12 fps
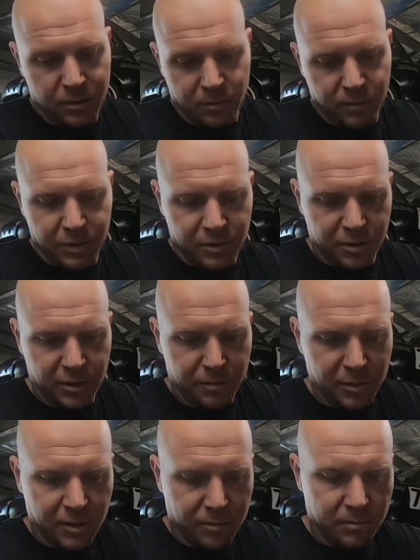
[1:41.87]
when you
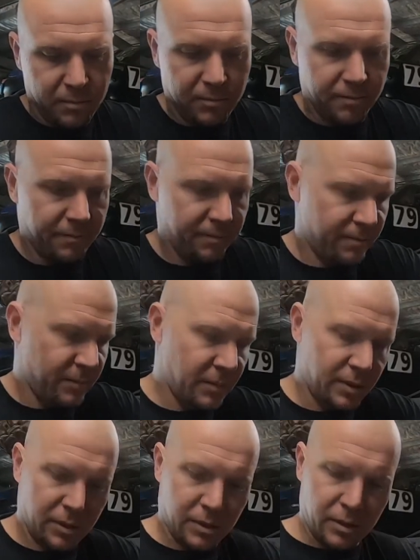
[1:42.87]
turbo them,
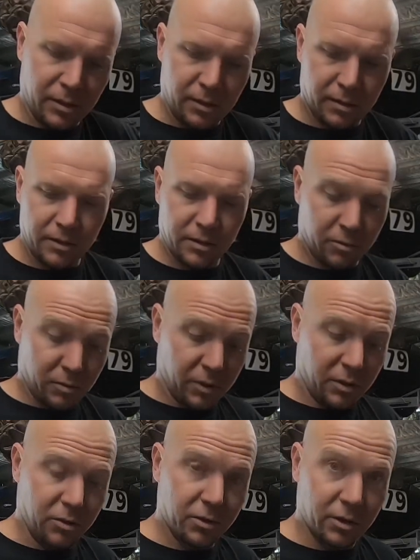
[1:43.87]
this is what
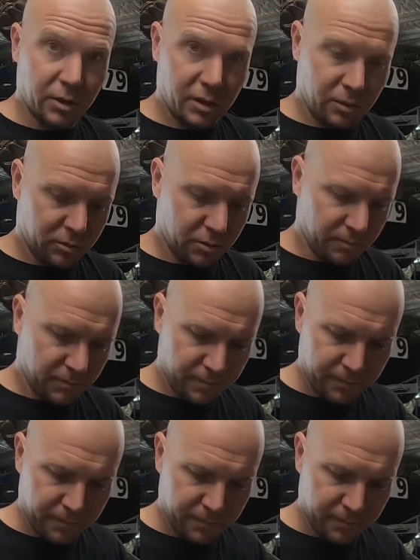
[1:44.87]
usually kills them.